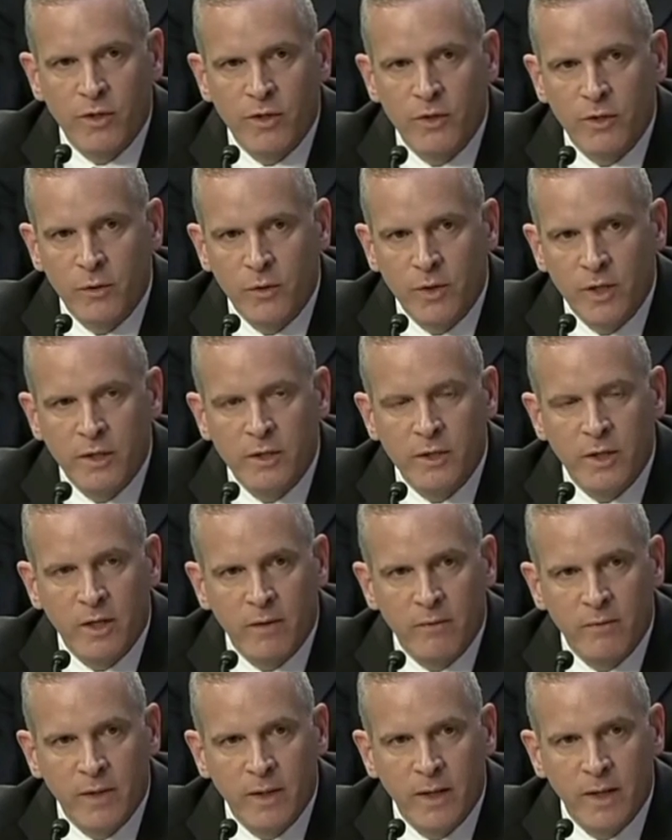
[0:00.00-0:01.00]
and work to do
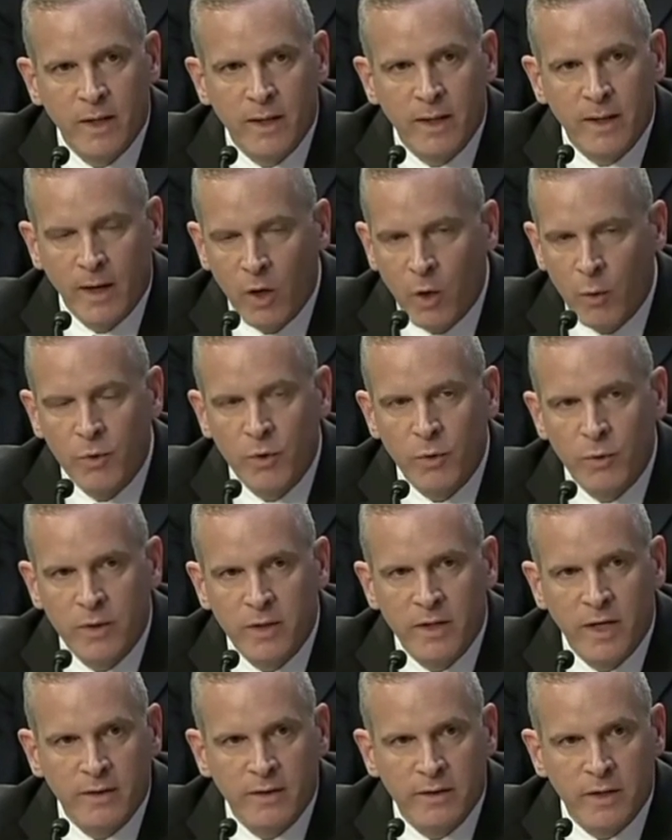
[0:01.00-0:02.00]
each and every day. And I
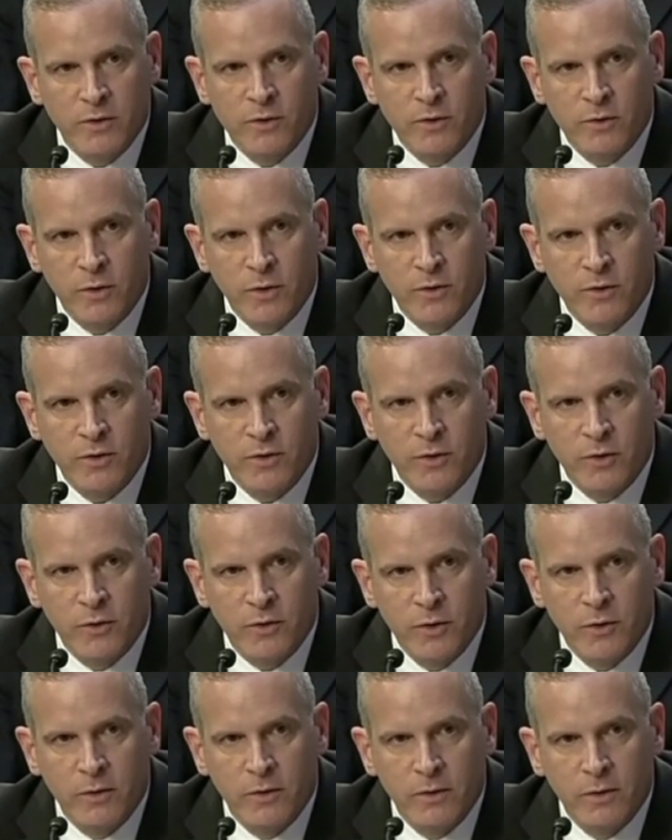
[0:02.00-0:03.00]
hope you would take that
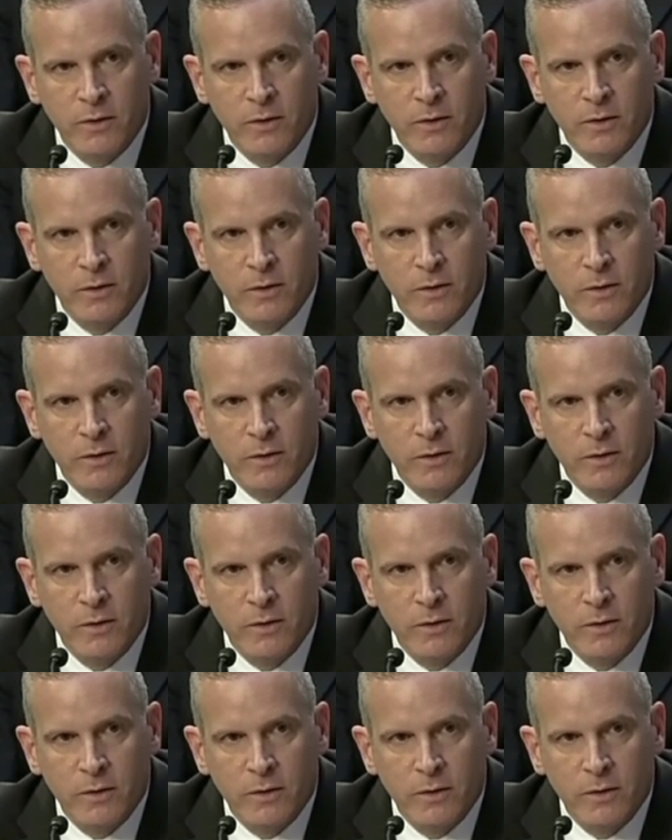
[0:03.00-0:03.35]
seriously too.